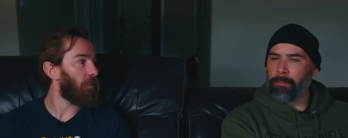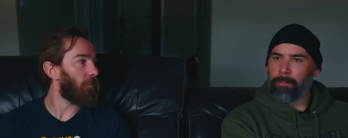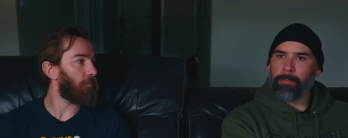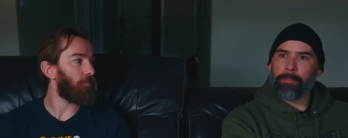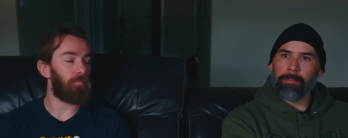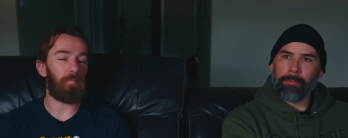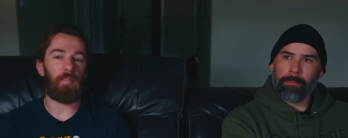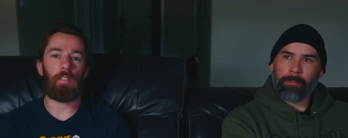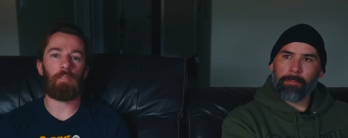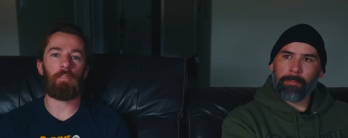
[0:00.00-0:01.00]
Speaker 1: Mm -hmm.
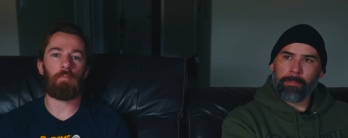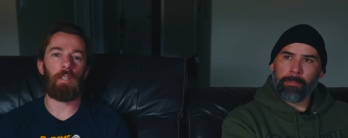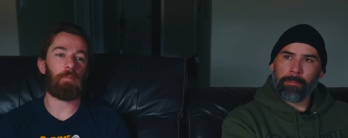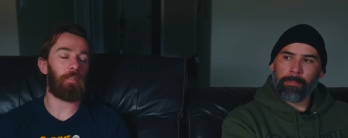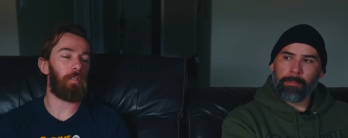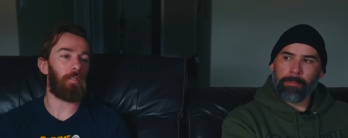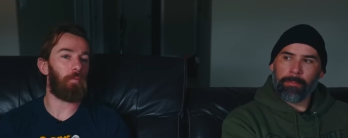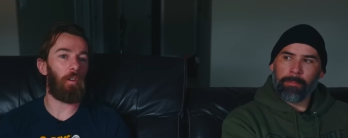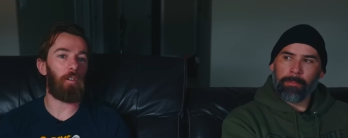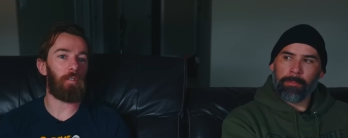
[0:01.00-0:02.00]
You know, sometimes you're in the
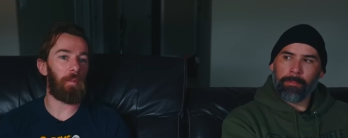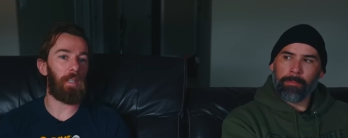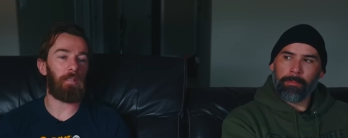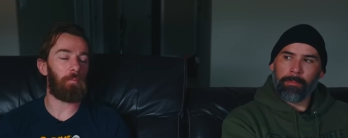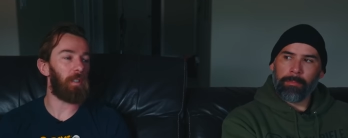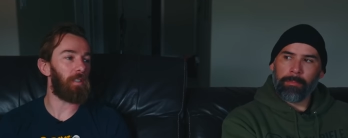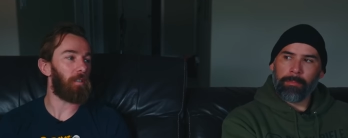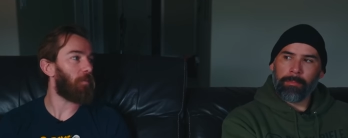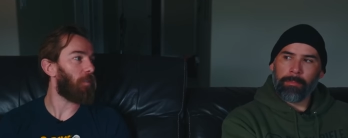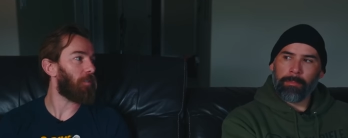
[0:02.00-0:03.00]
wrong place
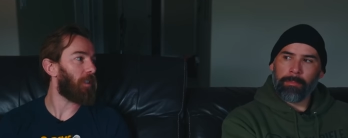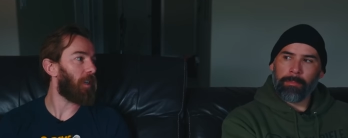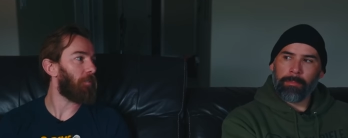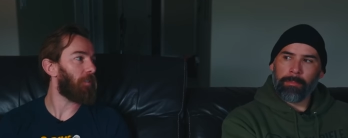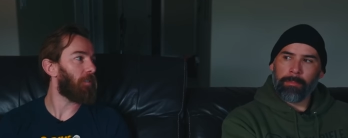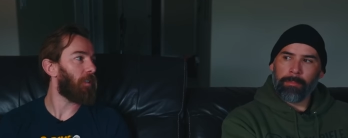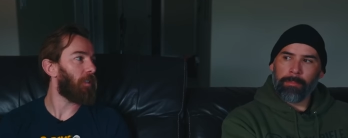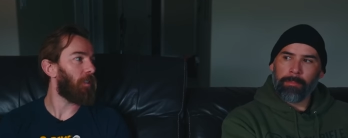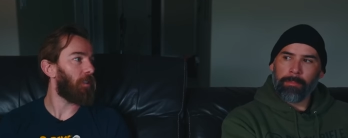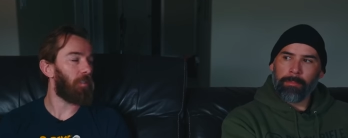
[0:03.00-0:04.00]
at the wrong time and
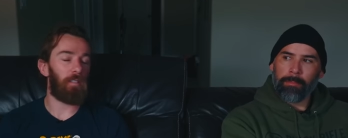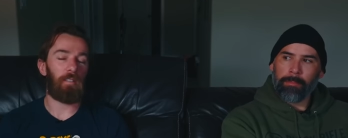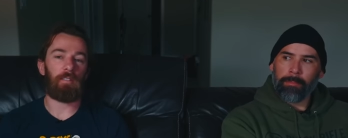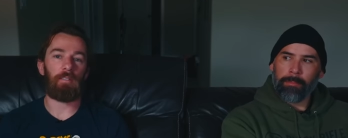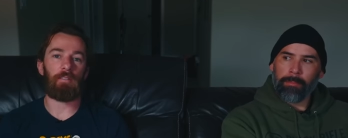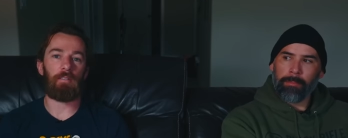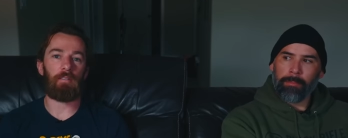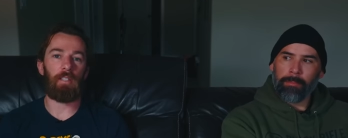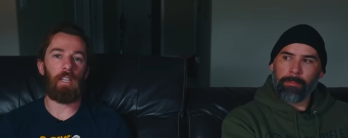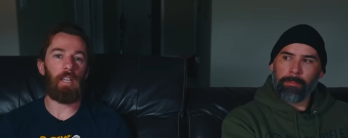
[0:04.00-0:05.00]

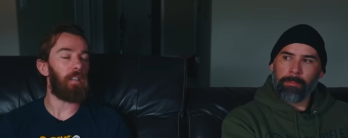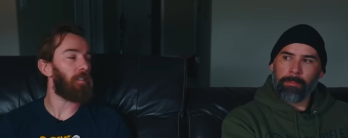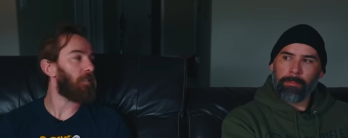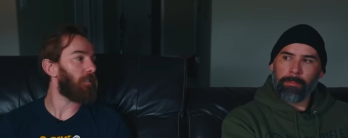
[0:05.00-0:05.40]
get hit.